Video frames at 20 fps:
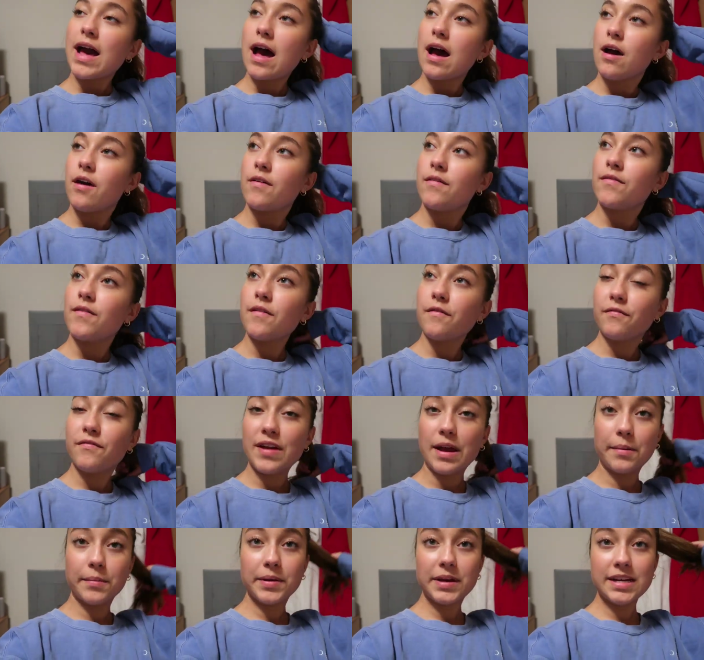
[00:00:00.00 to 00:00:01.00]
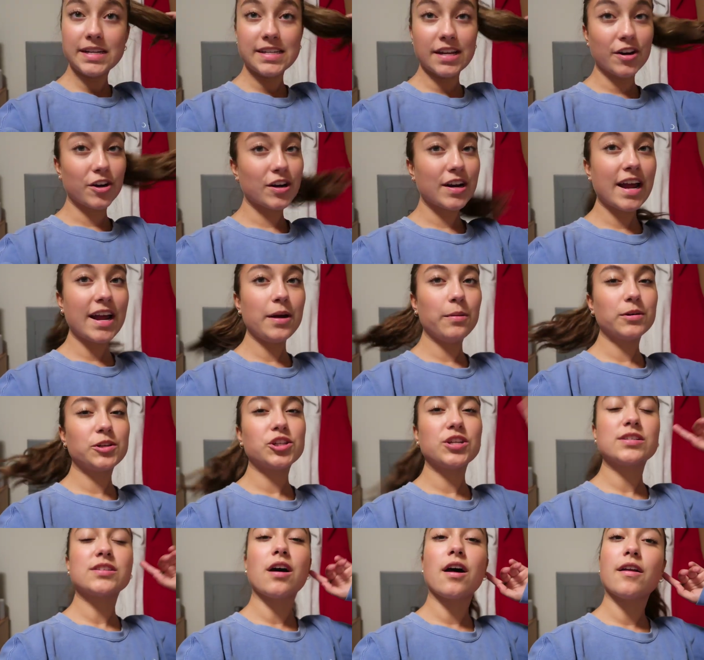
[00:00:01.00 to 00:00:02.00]
have family dinner night, which
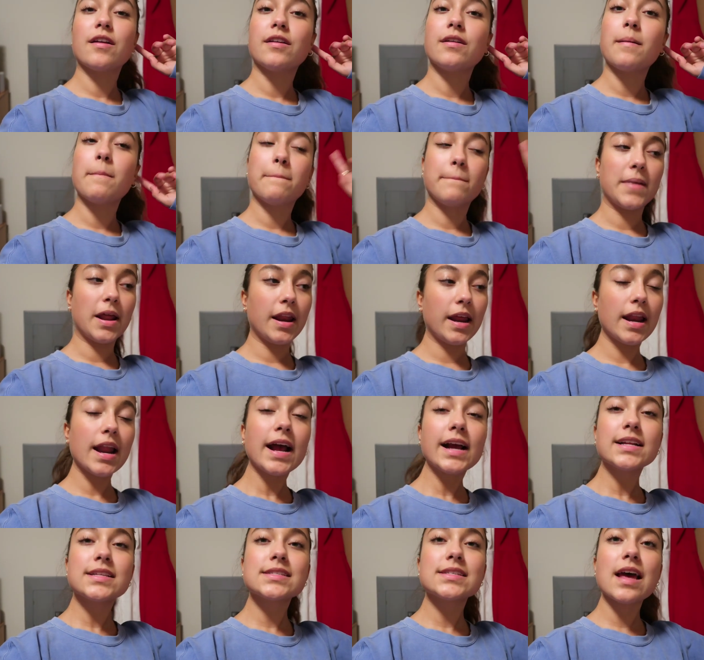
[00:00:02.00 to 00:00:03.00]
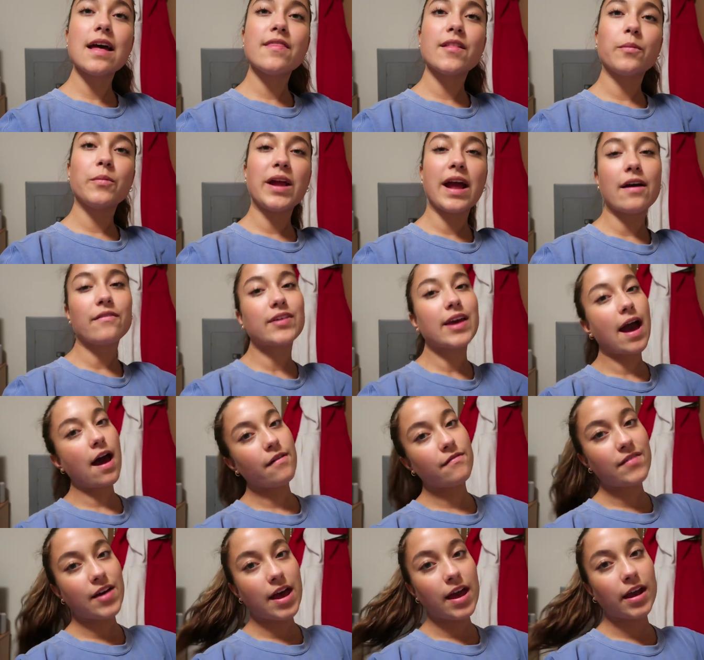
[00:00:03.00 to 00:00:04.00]
is on Monday nights. And then we have
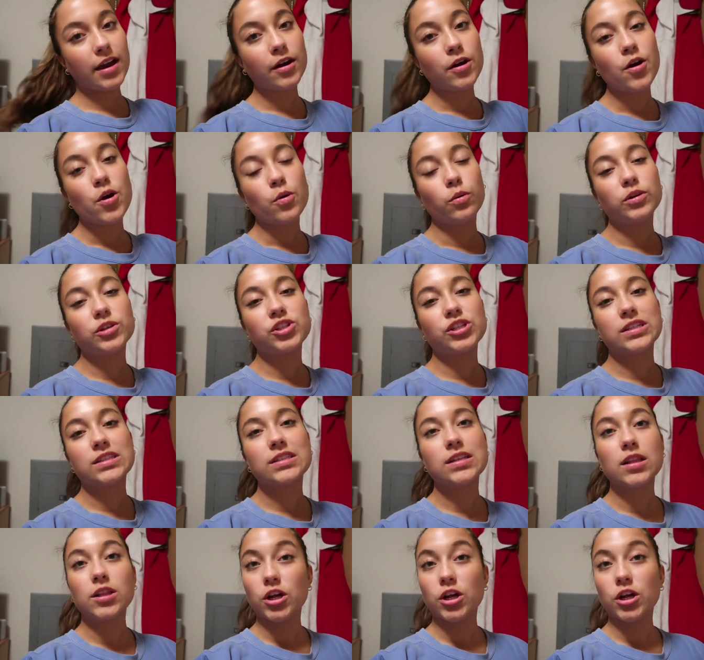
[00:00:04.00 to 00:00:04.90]
cafe, which is